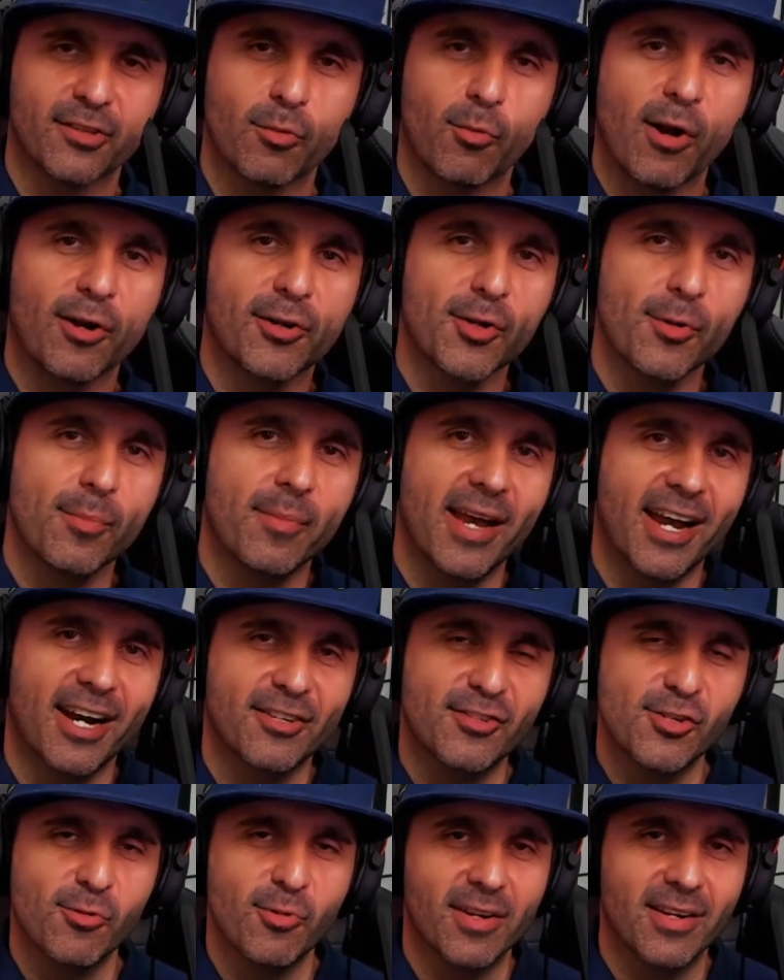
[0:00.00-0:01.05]
welcome back
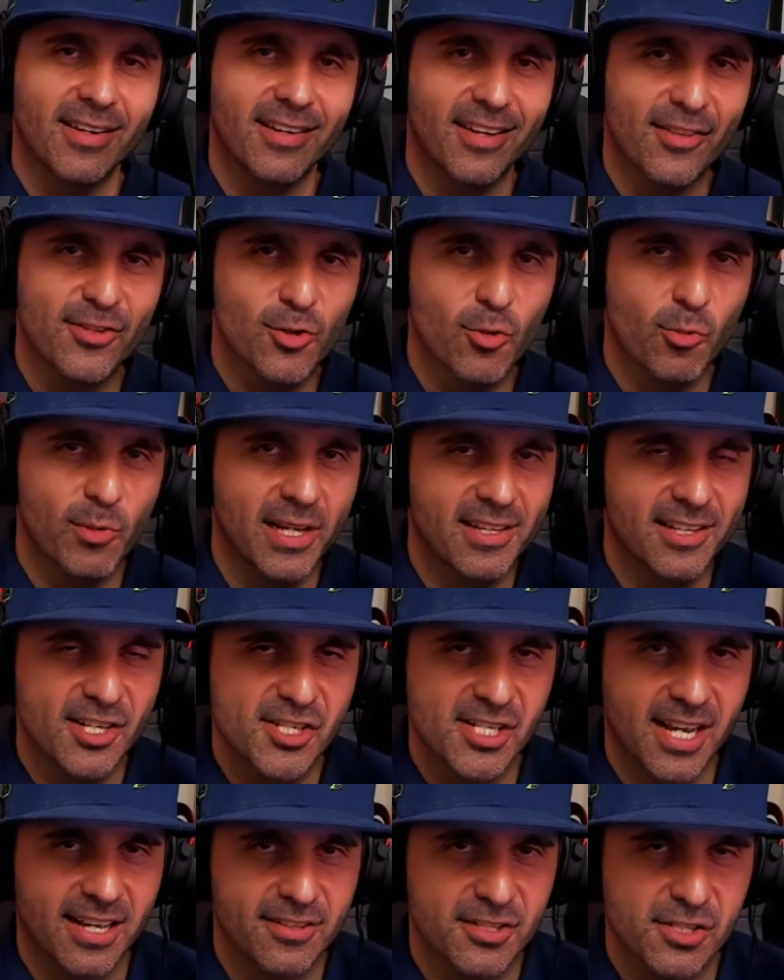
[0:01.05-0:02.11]
to another weekly
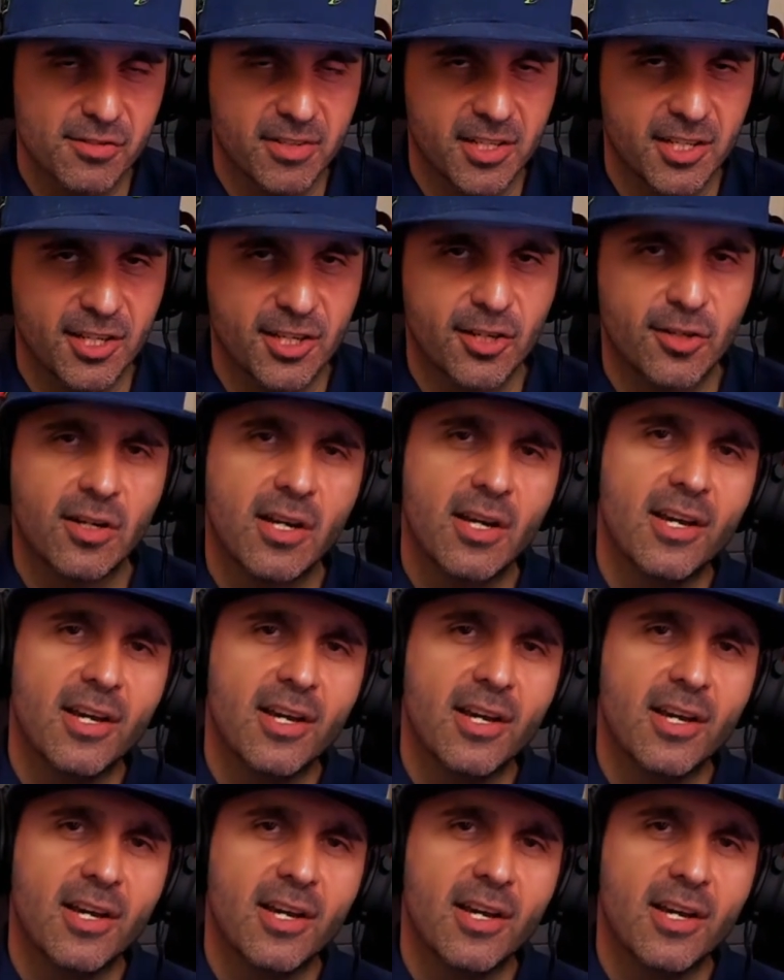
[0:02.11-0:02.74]
challenge video.